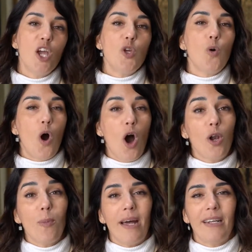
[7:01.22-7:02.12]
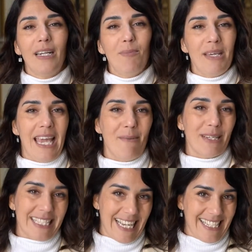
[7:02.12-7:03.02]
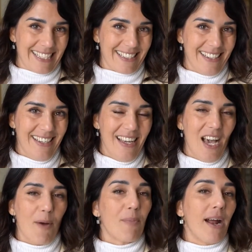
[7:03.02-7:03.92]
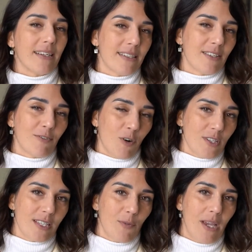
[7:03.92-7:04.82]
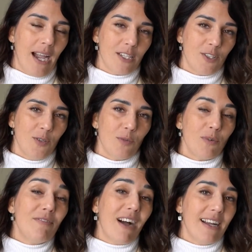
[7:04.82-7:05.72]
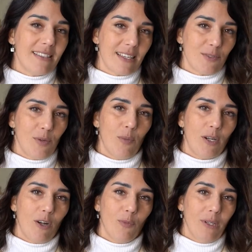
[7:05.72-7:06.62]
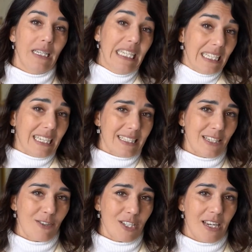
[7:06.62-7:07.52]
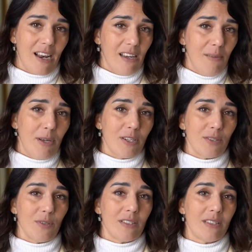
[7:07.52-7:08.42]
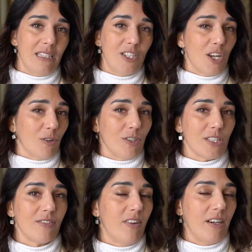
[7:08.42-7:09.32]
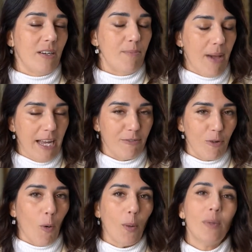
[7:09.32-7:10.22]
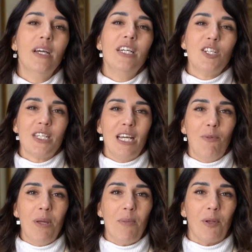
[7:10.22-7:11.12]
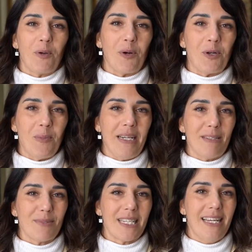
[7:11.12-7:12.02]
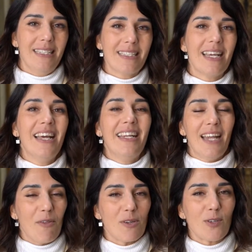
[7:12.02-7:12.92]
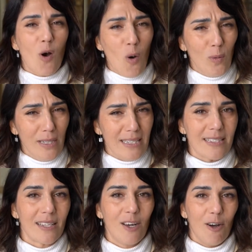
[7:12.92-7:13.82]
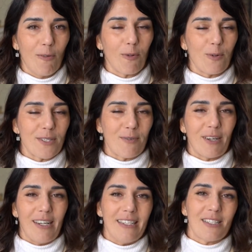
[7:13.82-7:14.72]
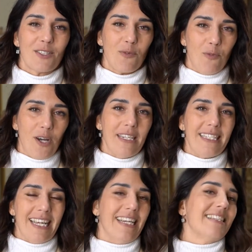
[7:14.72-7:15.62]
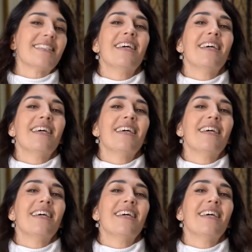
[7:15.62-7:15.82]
you automatically became a saint. A practice, of course, that we had to revise as we went on with legalizing Christianity, because it was in general just very bad form to kill people in order to make them saints. Now there's a whole list of rules and regulations of what it takes.